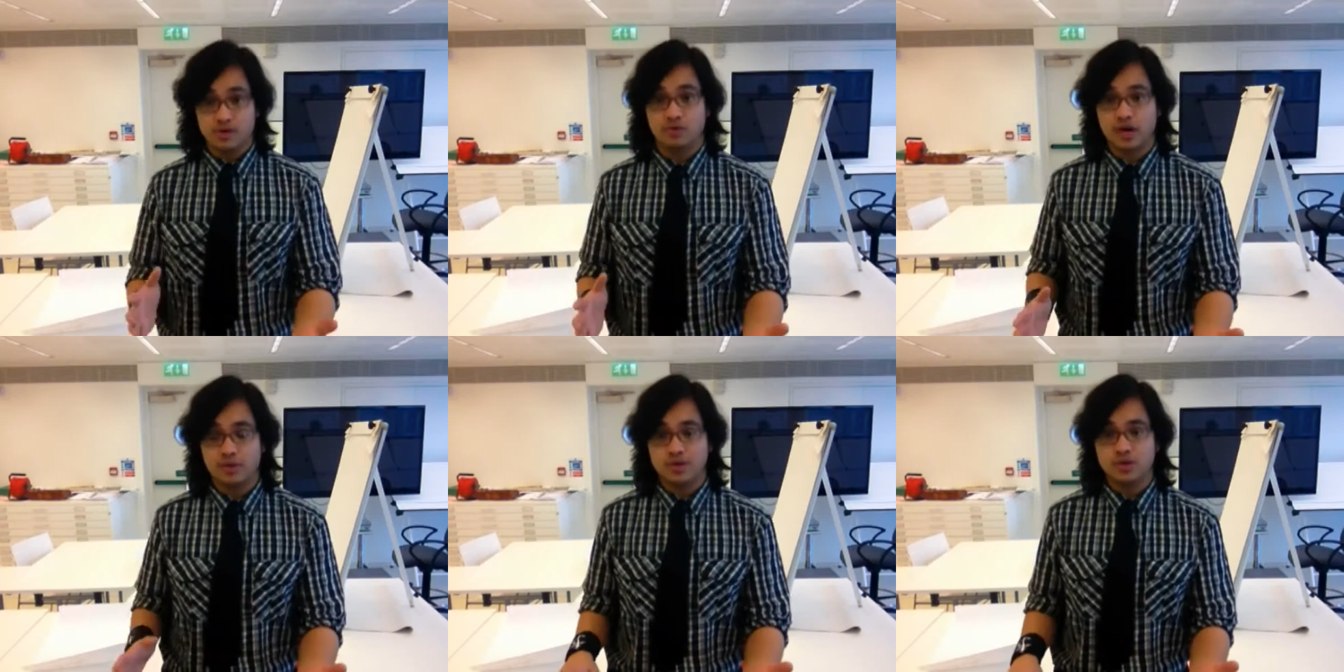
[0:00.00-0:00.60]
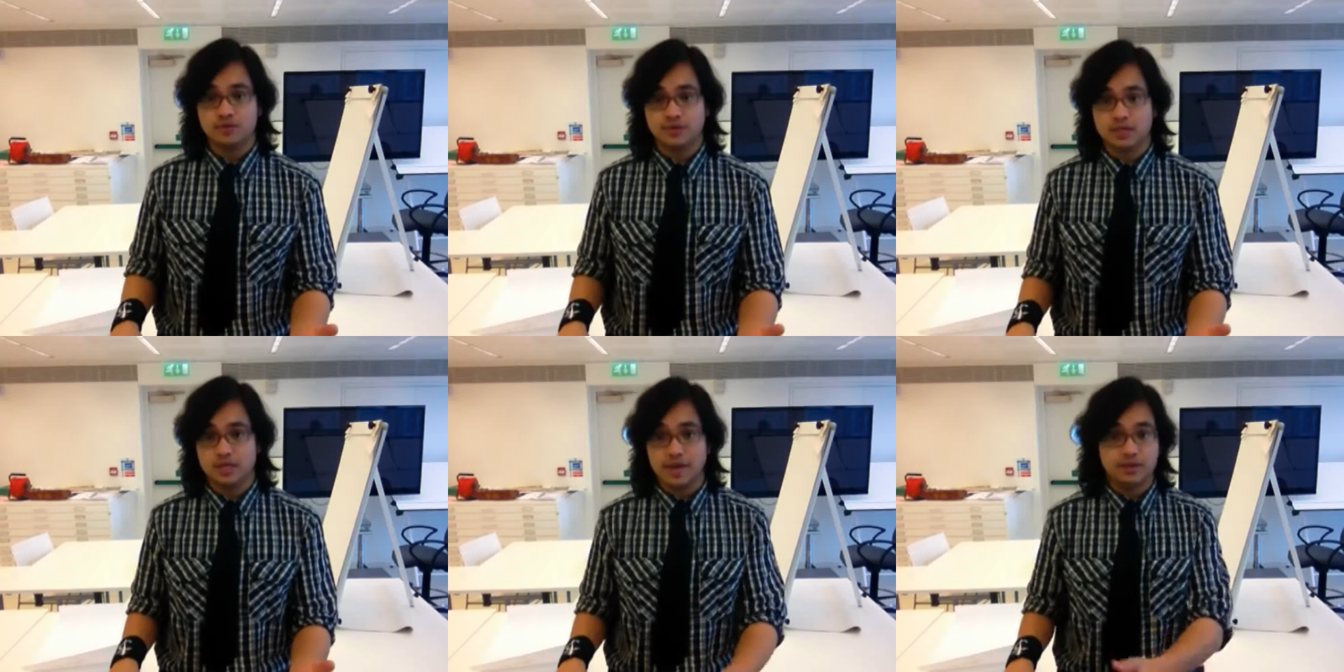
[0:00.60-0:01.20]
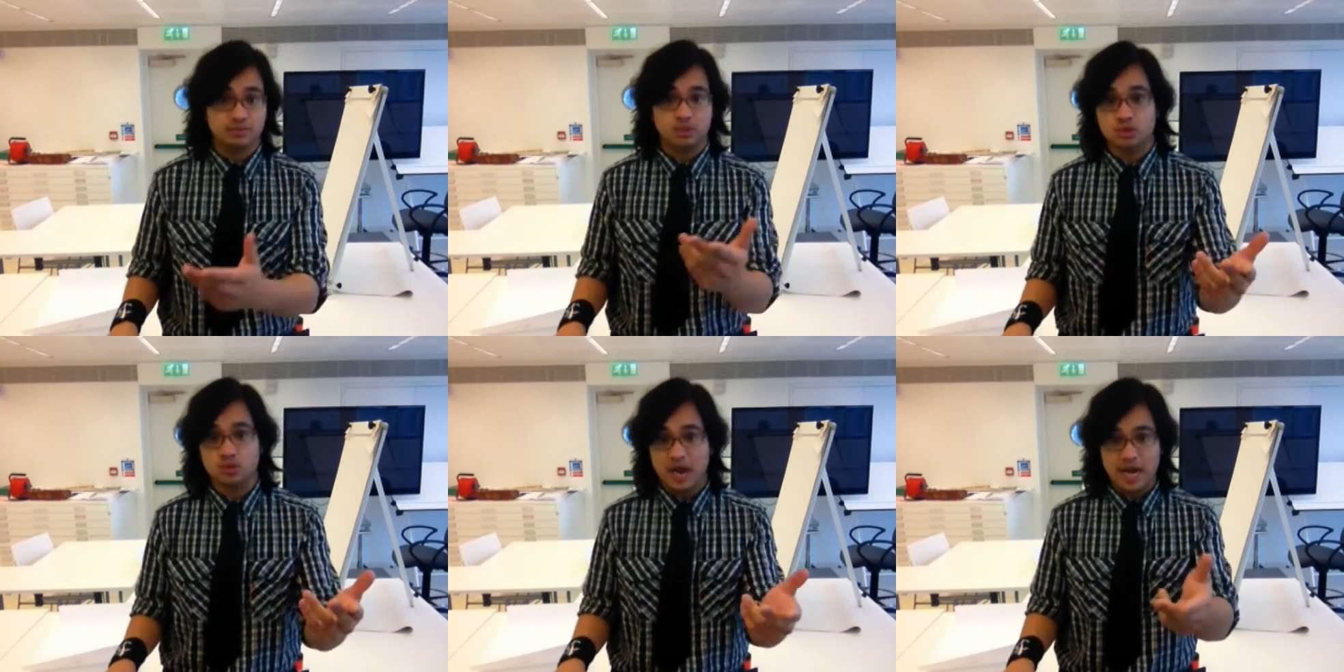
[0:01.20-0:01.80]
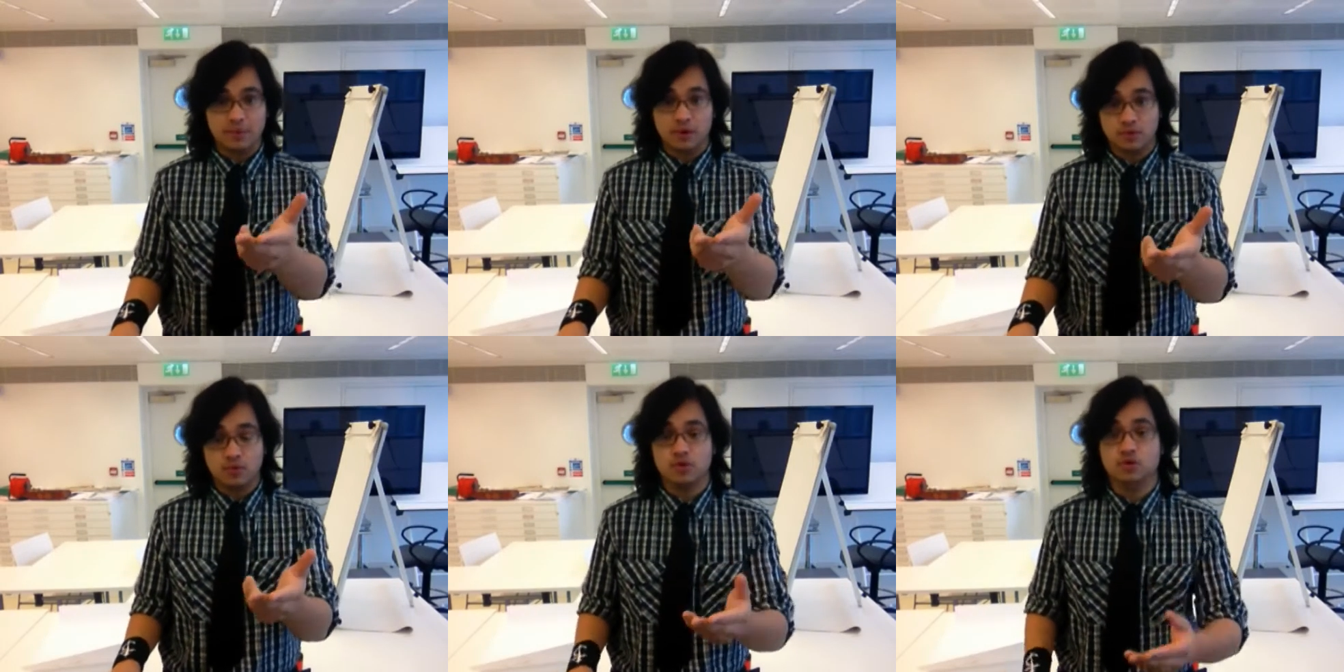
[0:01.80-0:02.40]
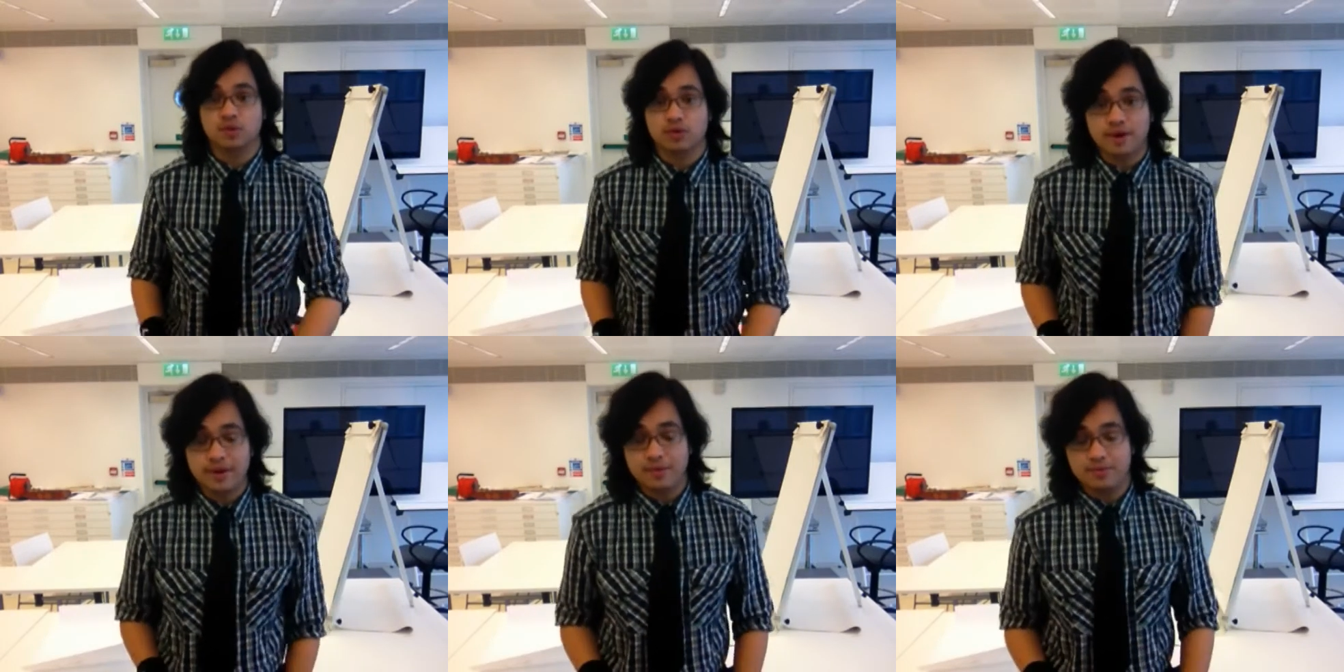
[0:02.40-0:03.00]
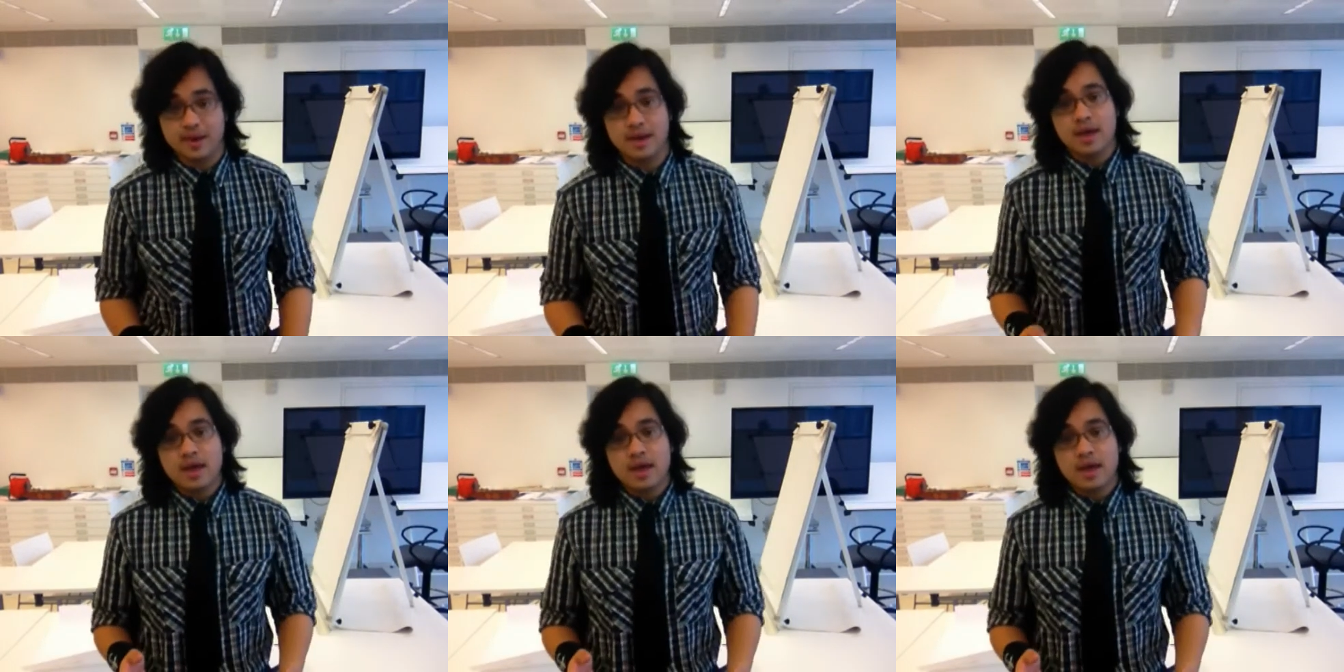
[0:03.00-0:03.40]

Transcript: incredibly useful this year, as I'm sure anyone on the course will agree with me.